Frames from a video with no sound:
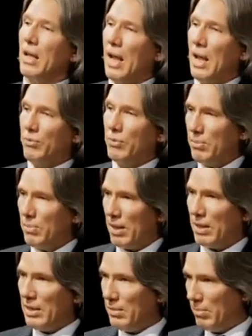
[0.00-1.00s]

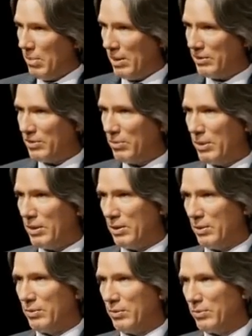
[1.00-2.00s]
everybody must be
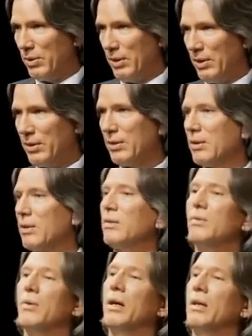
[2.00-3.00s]
gluten free.
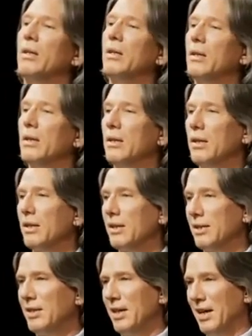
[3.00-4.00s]
I right? knew you were going to say
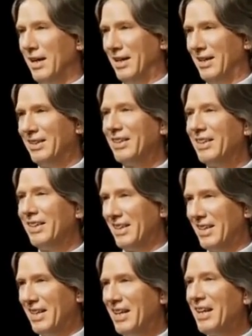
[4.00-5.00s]
that. Yeah,